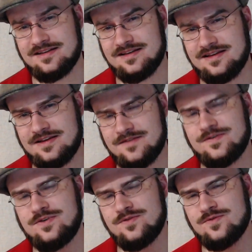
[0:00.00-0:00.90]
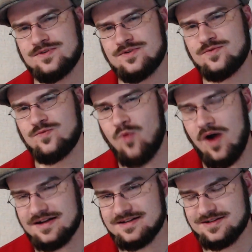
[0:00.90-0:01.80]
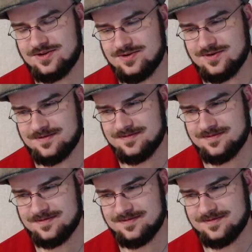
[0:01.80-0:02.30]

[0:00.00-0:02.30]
if you want to